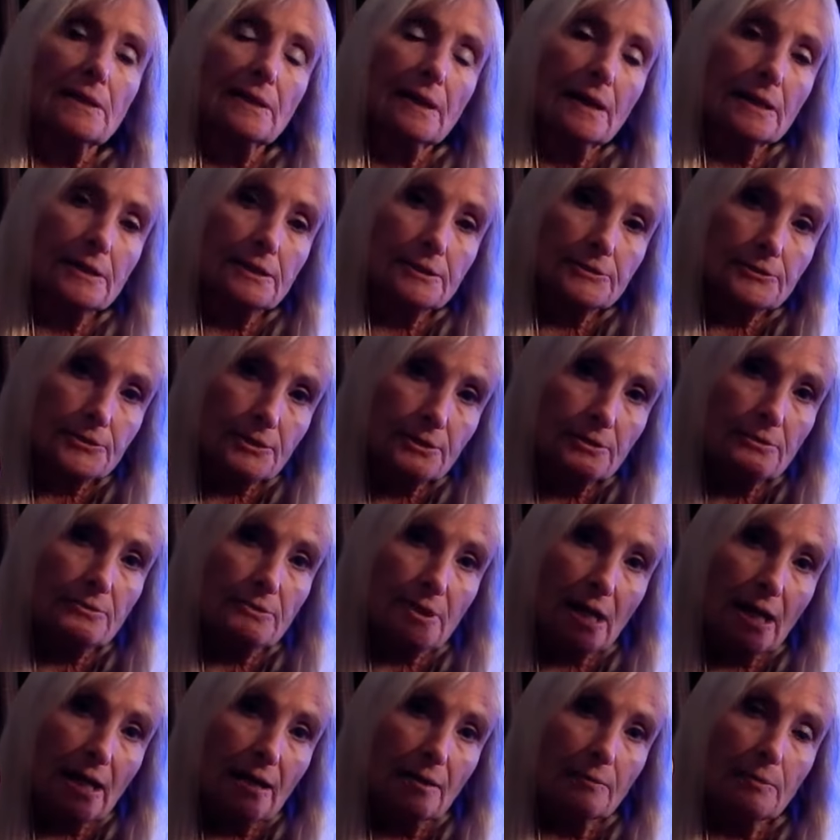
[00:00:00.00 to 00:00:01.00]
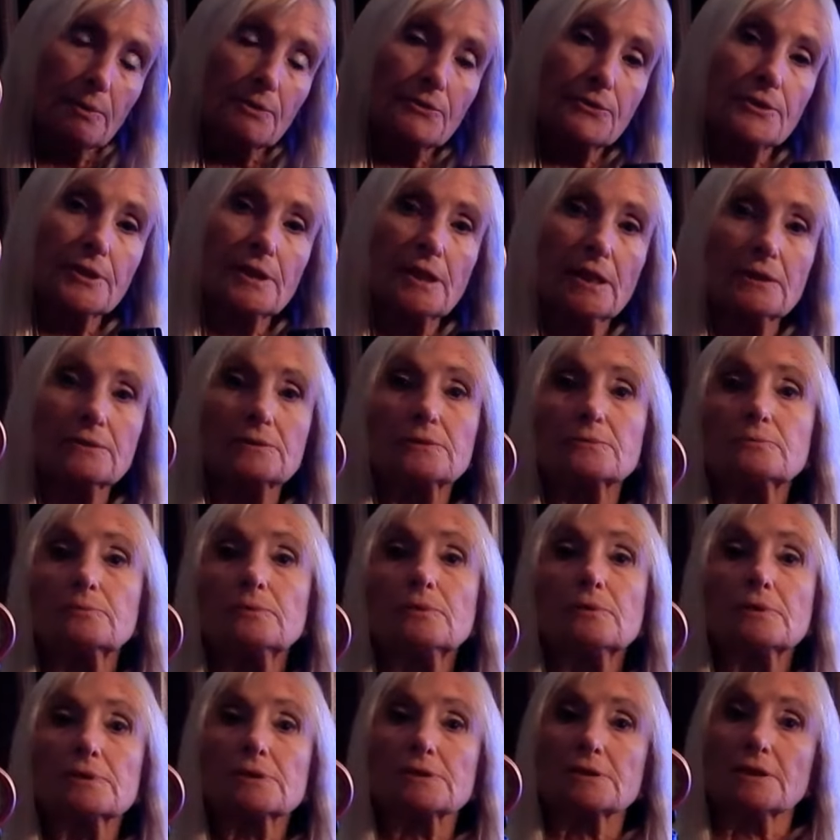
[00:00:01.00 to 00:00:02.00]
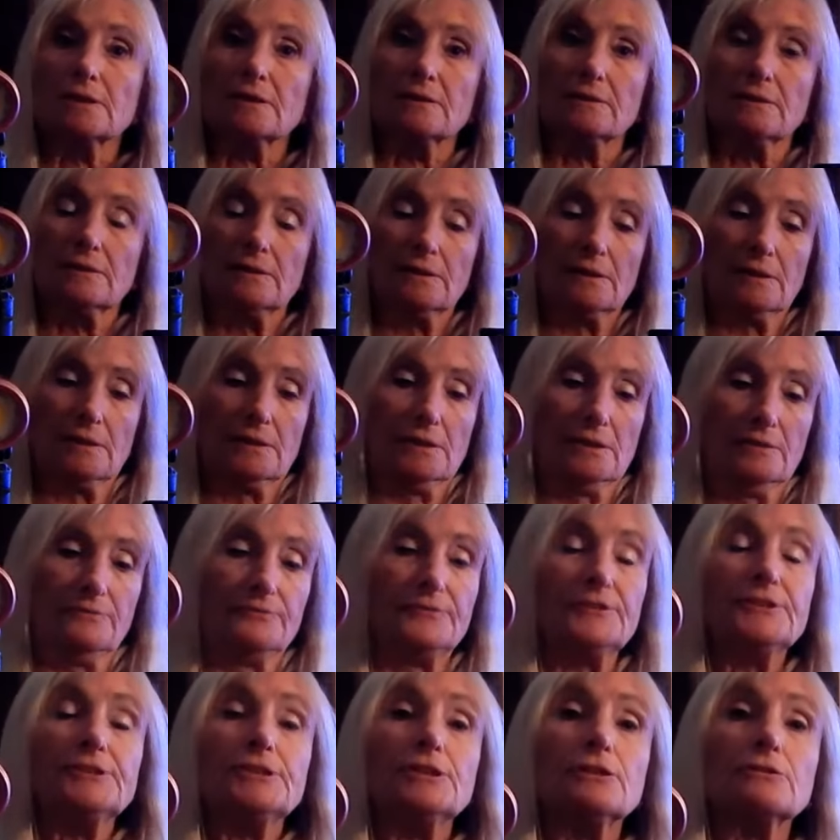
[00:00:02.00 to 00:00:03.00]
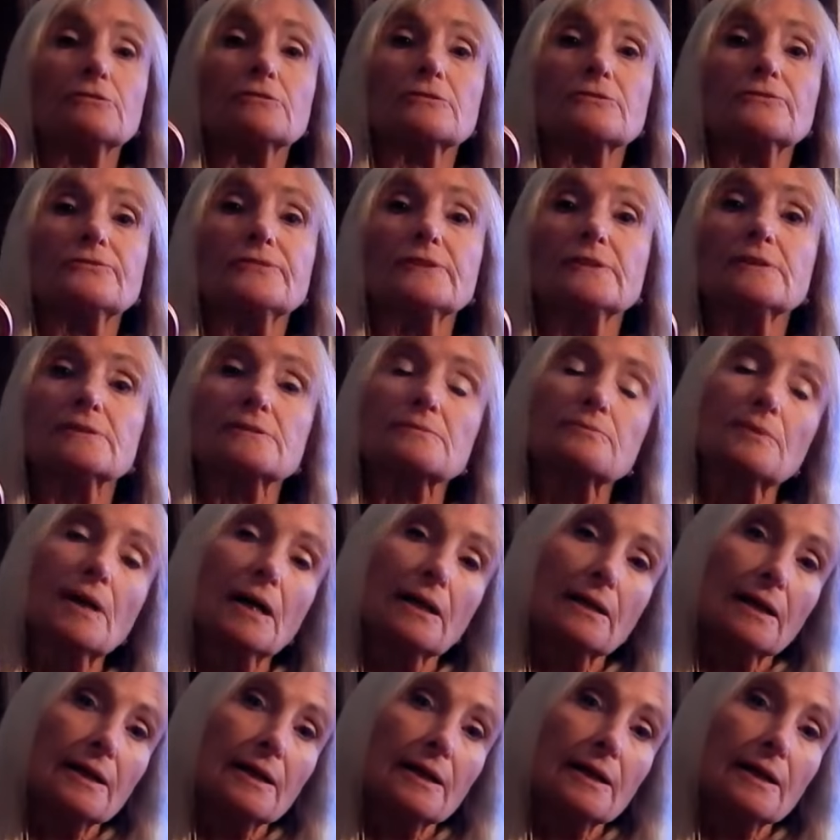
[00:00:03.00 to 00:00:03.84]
And I do that with the underwater videography as well.